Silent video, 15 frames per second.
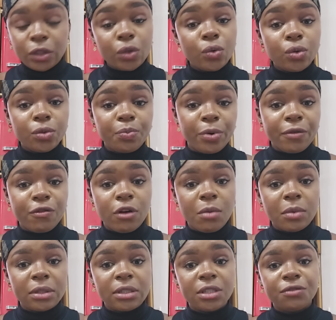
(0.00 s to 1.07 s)
So good
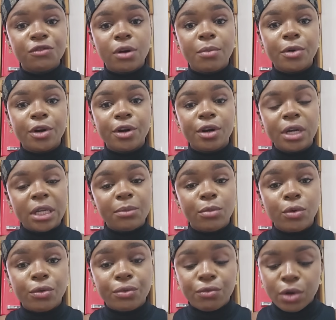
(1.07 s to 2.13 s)
performances from her in
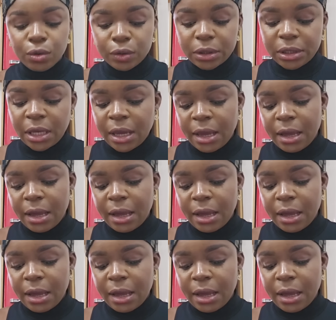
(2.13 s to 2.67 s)
both rounds,